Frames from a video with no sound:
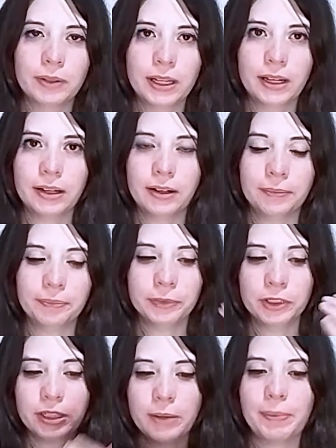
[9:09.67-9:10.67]

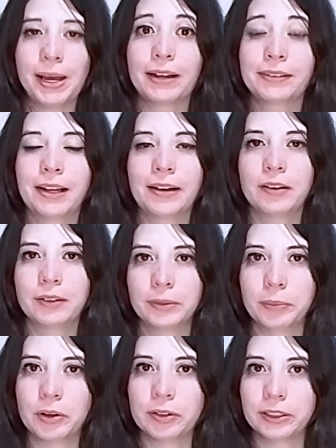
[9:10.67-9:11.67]
to the back side of the
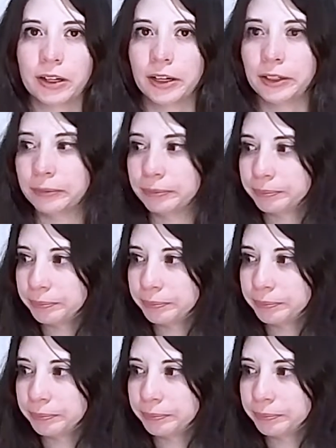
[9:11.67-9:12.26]
postcard.